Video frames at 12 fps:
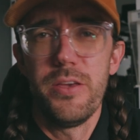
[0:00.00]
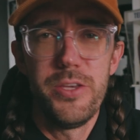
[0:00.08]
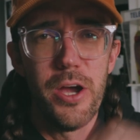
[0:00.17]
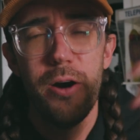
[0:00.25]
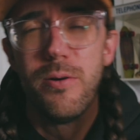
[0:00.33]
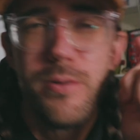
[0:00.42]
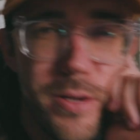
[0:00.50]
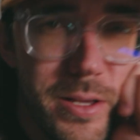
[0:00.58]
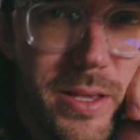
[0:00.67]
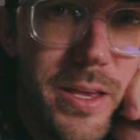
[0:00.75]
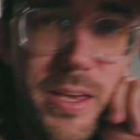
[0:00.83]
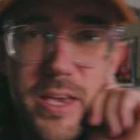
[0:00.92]
Yo.
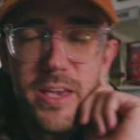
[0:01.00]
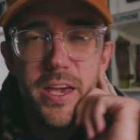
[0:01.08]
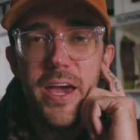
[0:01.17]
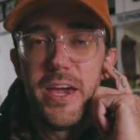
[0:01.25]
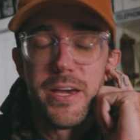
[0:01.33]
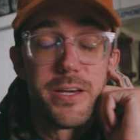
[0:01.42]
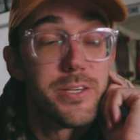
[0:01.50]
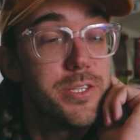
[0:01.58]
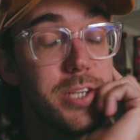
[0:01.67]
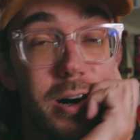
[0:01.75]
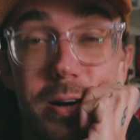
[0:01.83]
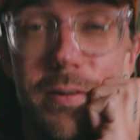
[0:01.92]
Hey,
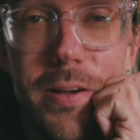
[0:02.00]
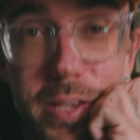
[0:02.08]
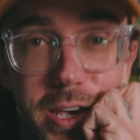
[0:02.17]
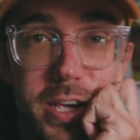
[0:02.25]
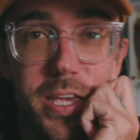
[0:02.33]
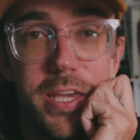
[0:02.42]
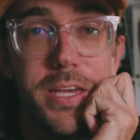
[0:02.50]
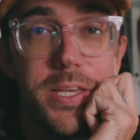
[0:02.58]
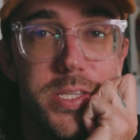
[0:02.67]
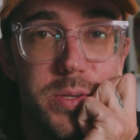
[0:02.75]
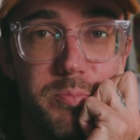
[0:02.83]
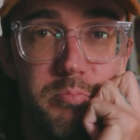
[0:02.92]
so it
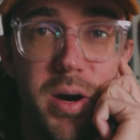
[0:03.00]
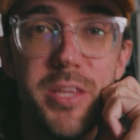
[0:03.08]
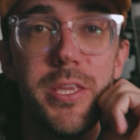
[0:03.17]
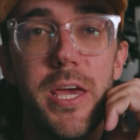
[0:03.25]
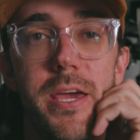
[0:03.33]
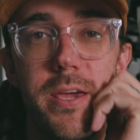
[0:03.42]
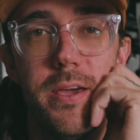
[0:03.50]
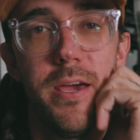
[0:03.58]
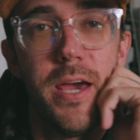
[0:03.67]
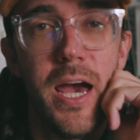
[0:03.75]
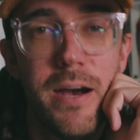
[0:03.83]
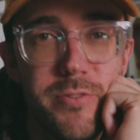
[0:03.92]
is Monday
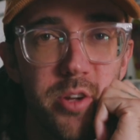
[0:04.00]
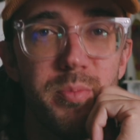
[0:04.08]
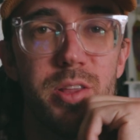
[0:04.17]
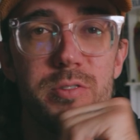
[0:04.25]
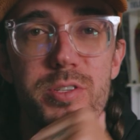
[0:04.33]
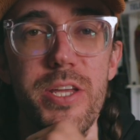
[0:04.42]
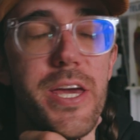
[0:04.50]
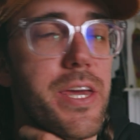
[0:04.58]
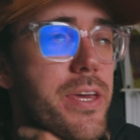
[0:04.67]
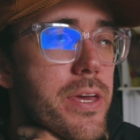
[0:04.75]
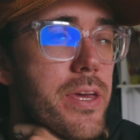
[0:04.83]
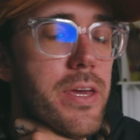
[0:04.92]
after Mother's Day,
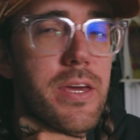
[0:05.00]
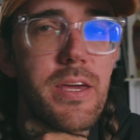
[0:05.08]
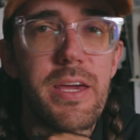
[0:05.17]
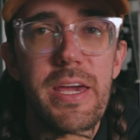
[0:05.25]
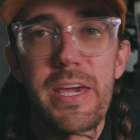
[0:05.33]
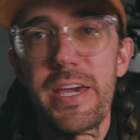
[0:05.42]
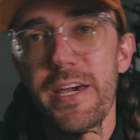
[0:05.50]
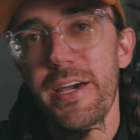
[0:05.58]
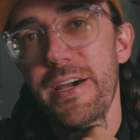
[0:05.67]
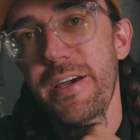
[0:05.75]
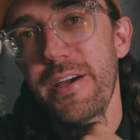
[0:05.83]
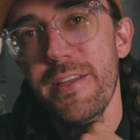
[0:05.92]

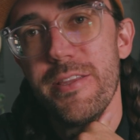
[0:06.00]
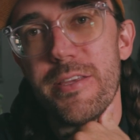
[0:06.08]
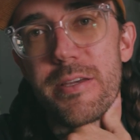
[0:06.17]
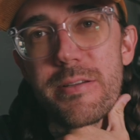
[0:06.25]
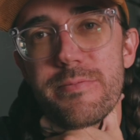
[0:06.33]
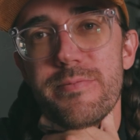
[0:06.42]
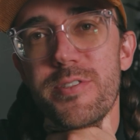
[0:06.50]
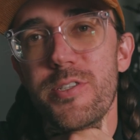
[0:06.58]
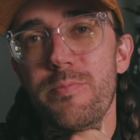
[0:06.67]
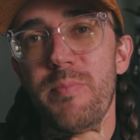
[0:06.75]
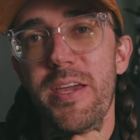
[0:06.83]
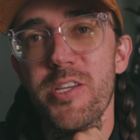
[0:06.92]
and
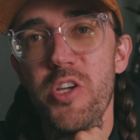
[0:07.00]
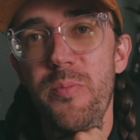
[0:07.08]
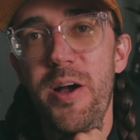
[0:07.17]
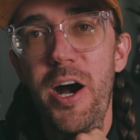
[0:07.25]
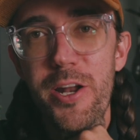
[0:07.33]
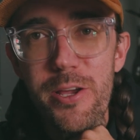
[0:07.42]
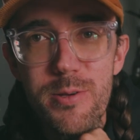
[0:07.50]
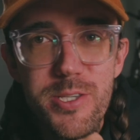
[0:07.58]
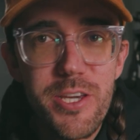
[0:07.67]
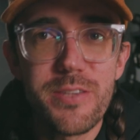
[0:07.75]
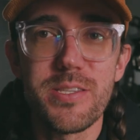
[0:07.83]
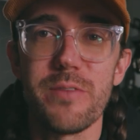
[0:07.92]
just making sure my audio is
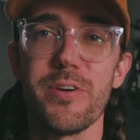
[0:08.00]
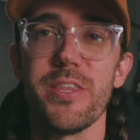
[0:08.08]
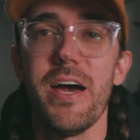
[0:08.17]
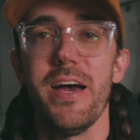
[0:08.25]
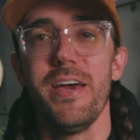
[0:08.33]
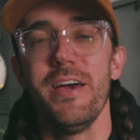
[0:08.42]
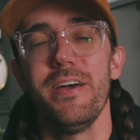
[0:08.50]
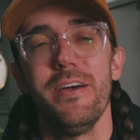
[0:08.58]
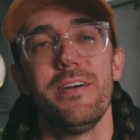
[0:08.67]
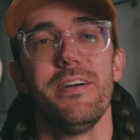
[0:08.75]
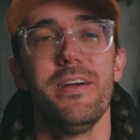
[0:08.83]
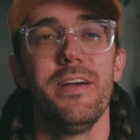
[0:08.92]
good and stuff like that.